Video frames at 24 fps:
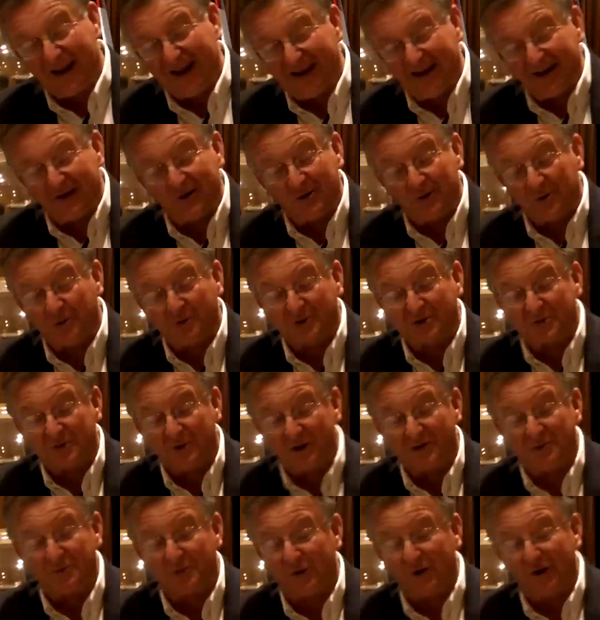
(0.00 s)
well, in a
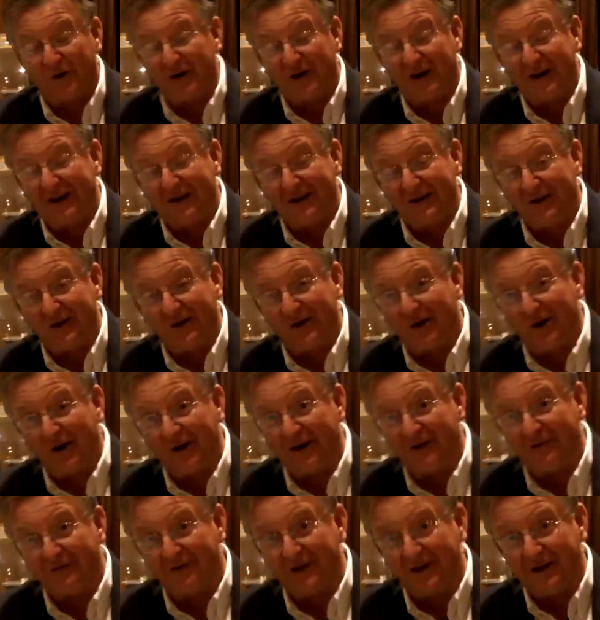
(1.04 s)
normal submersible, you're not, you're
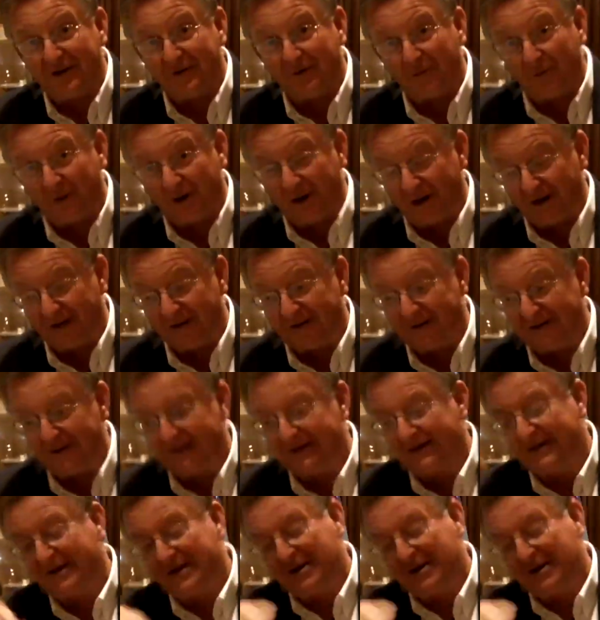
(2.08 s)
not even near a whale.